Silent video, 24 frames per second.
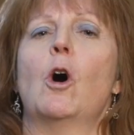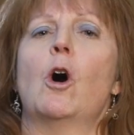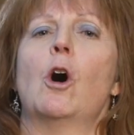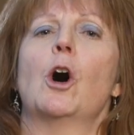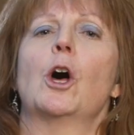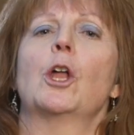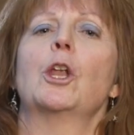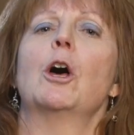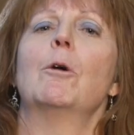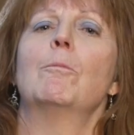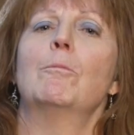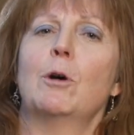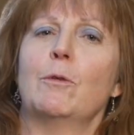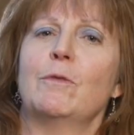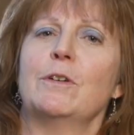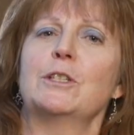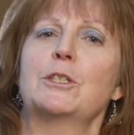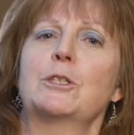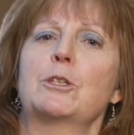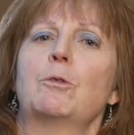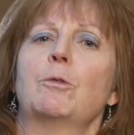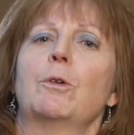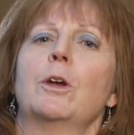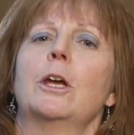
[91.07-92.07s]
on a movie
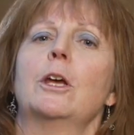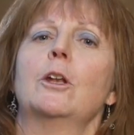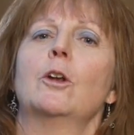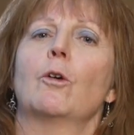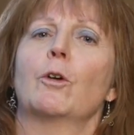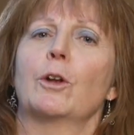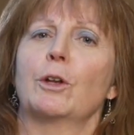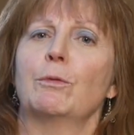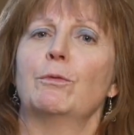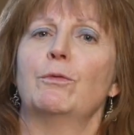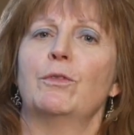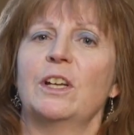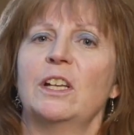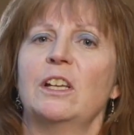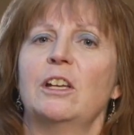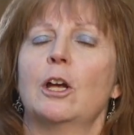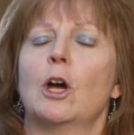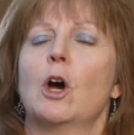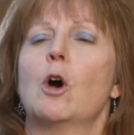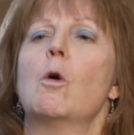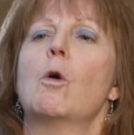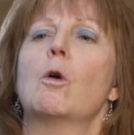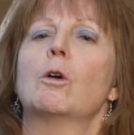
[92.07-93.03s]
screen or on a video